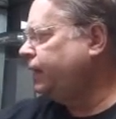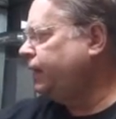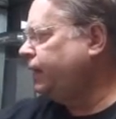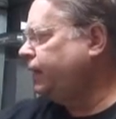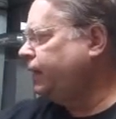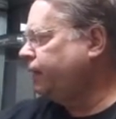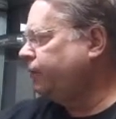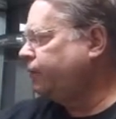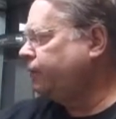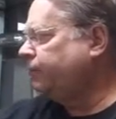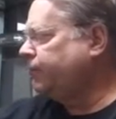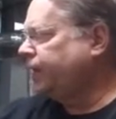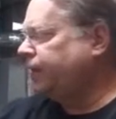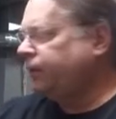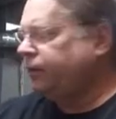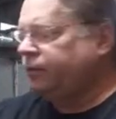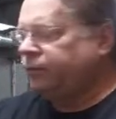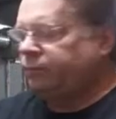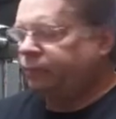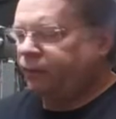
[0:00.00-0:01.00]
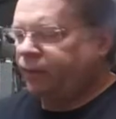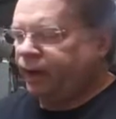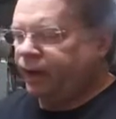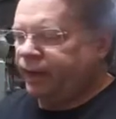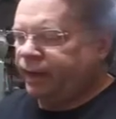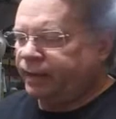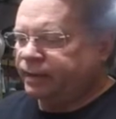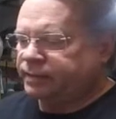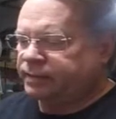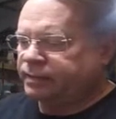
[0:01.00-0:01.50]
it will make your
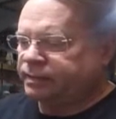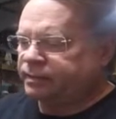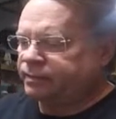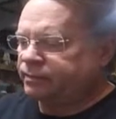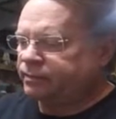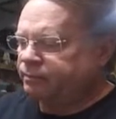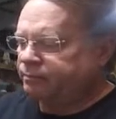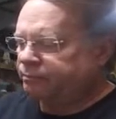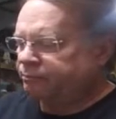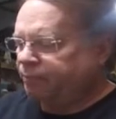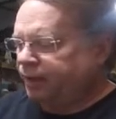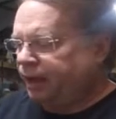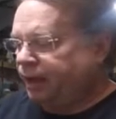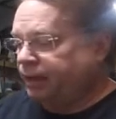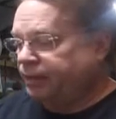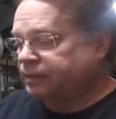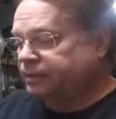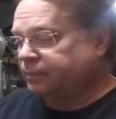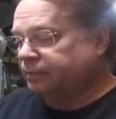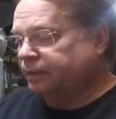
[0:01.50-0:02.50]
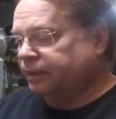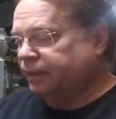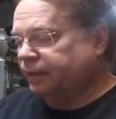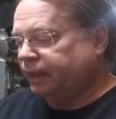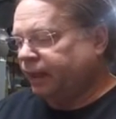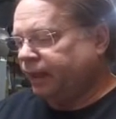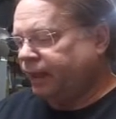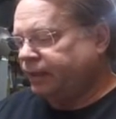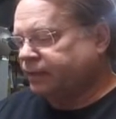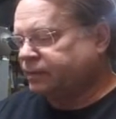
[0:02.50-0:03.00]
brass possibly
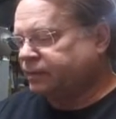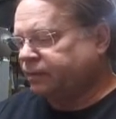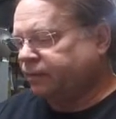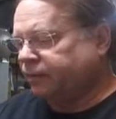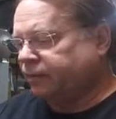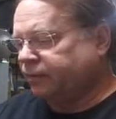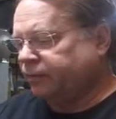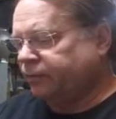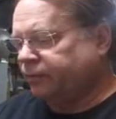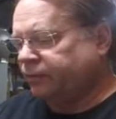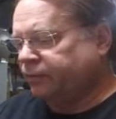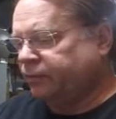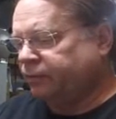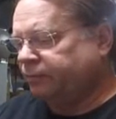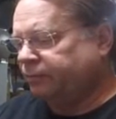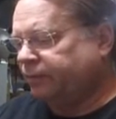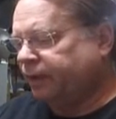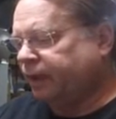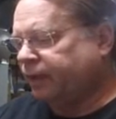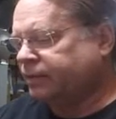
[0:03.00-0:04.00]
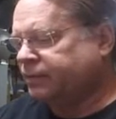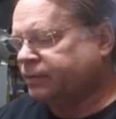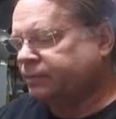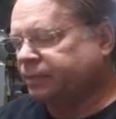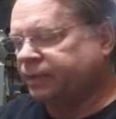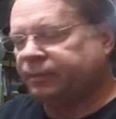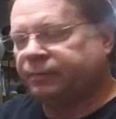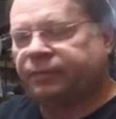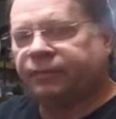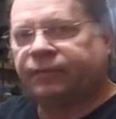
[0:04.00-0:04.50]
last longer,
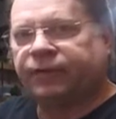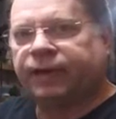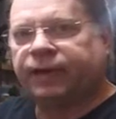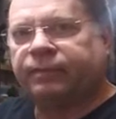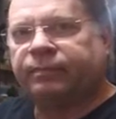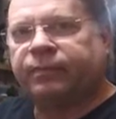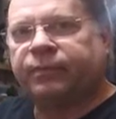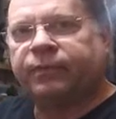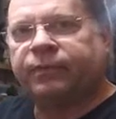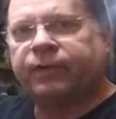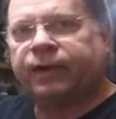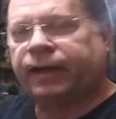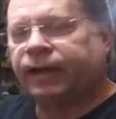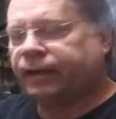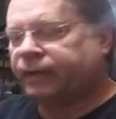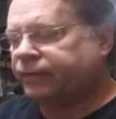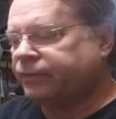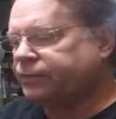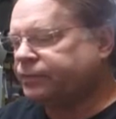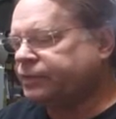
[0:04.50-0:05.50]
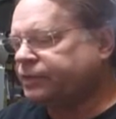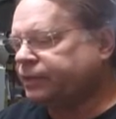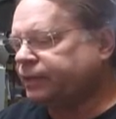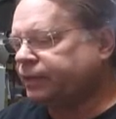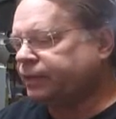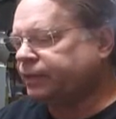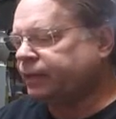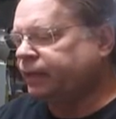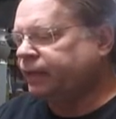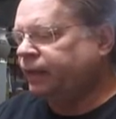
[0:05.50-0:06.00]
possibly provide more accuracy,
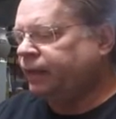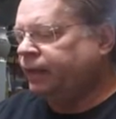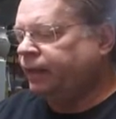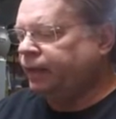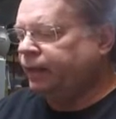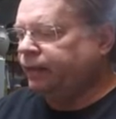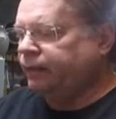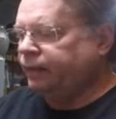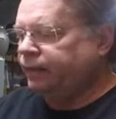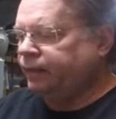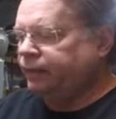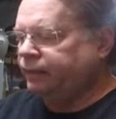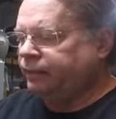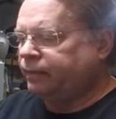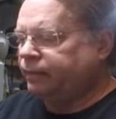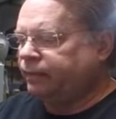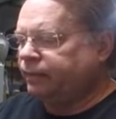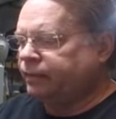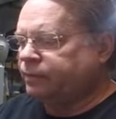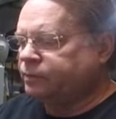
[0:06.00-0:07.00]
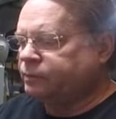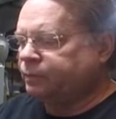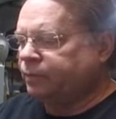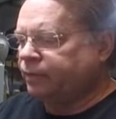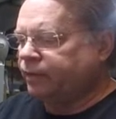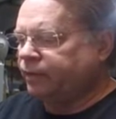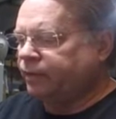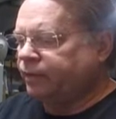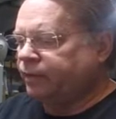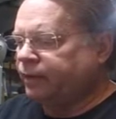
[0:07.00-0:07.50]
in that this
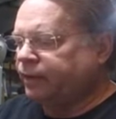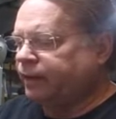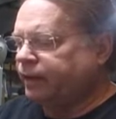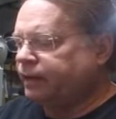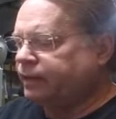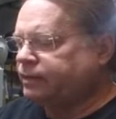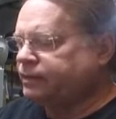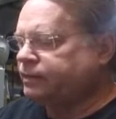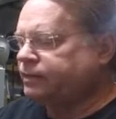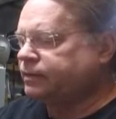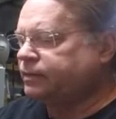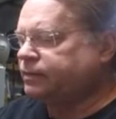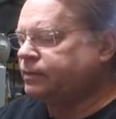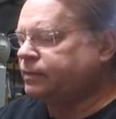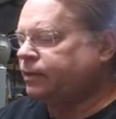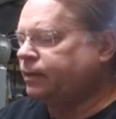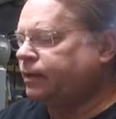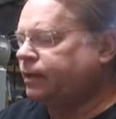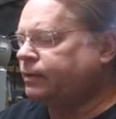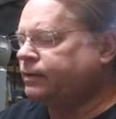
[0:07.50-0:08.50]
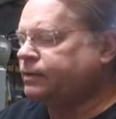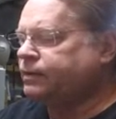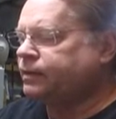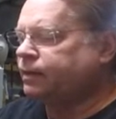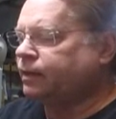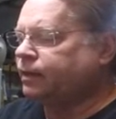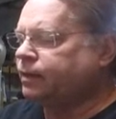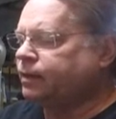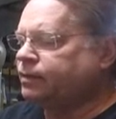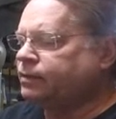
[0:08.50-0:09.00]
part of the case is not
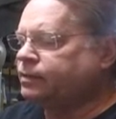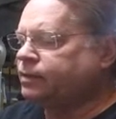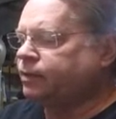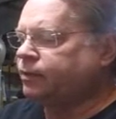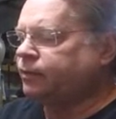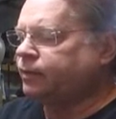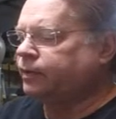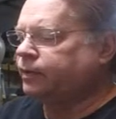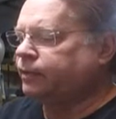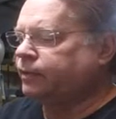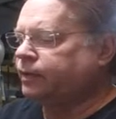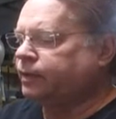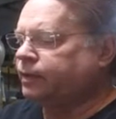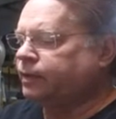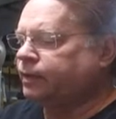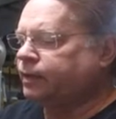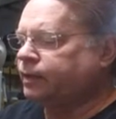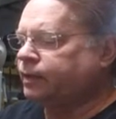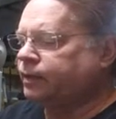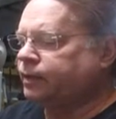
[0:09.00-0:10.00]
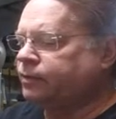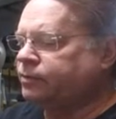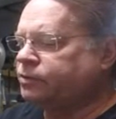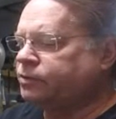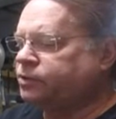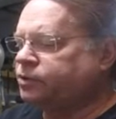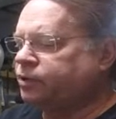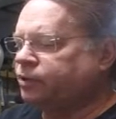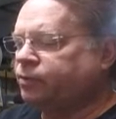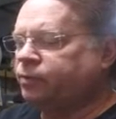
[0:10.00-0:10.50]
sized, only the neck and
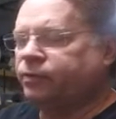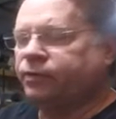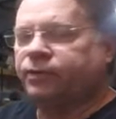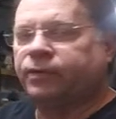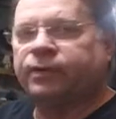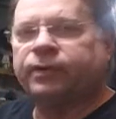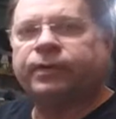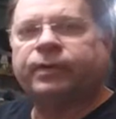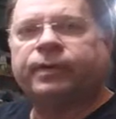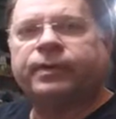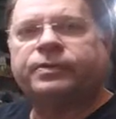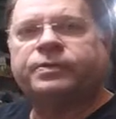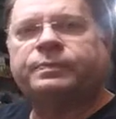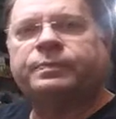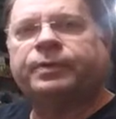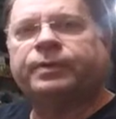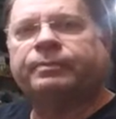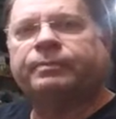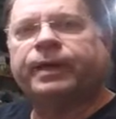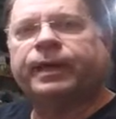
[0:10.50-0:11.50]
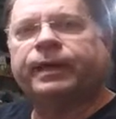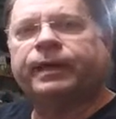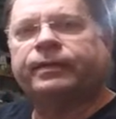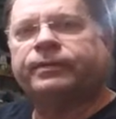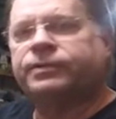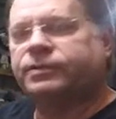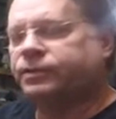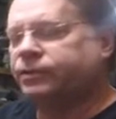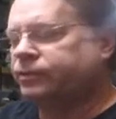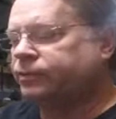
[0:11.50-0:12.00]
shoulder is put back
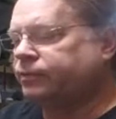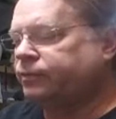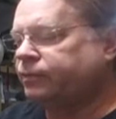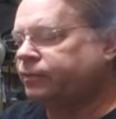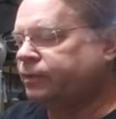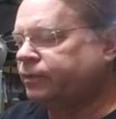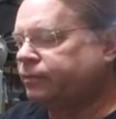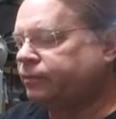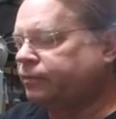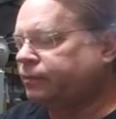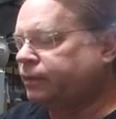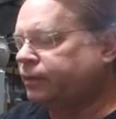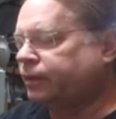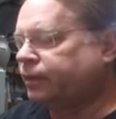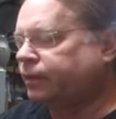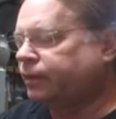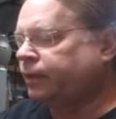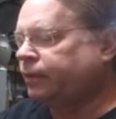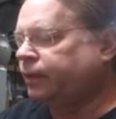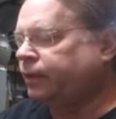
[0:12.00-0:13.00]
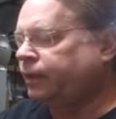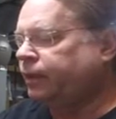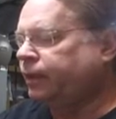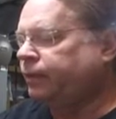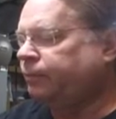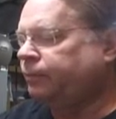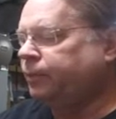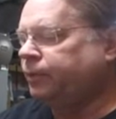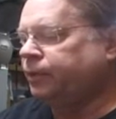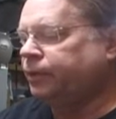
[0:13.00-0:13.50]
to
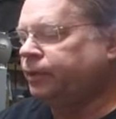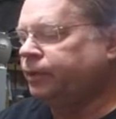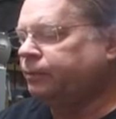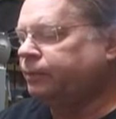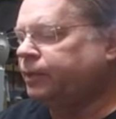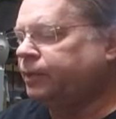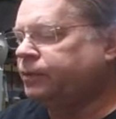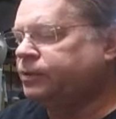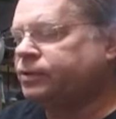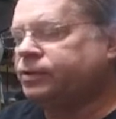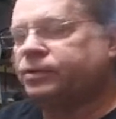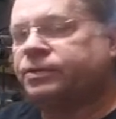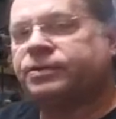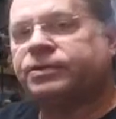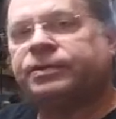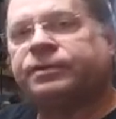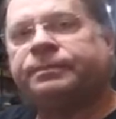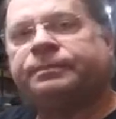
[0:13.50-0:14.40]
book dimensions.